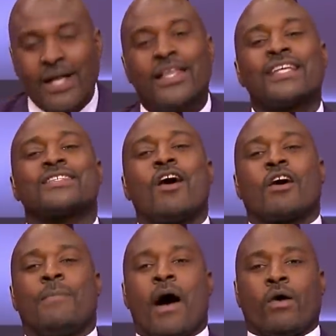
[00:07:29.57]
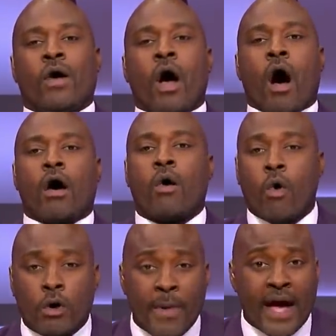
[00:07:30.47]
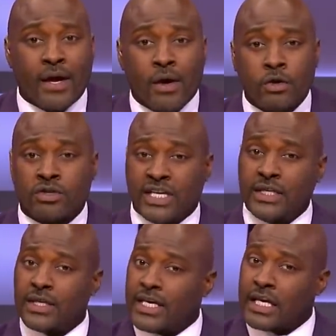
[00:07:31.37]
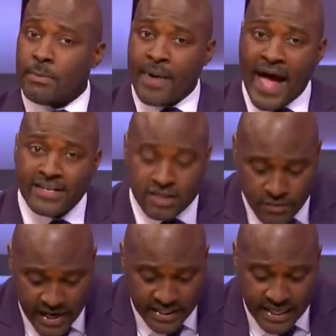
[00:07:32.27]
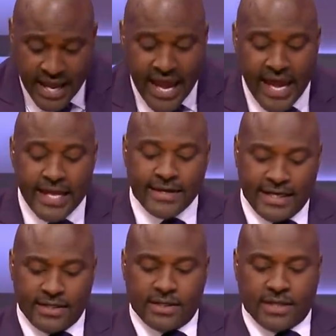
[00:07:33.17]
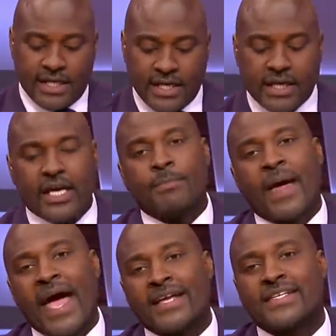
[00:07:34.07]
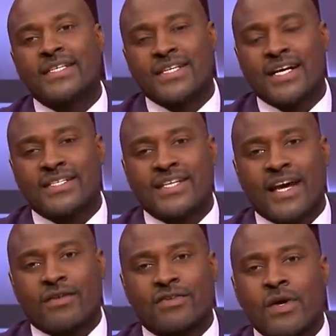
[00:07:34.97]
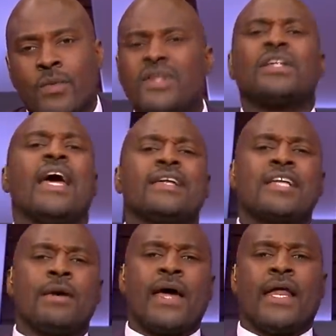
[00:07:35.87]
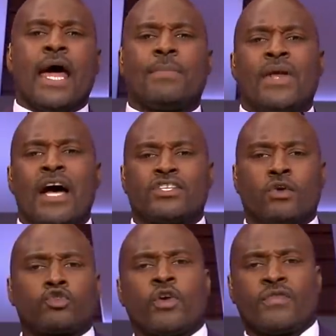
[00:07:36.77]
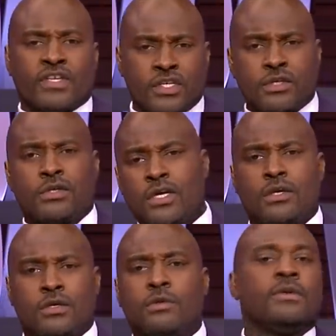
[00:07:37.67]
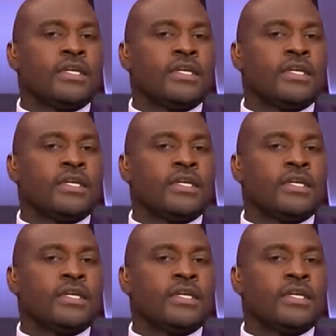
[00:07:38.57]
Let's talk about a quarterback who's leading the league in passer rating and leading the league in passing touchdowns was the last time that happened? Nacho trivia. Do, do, do.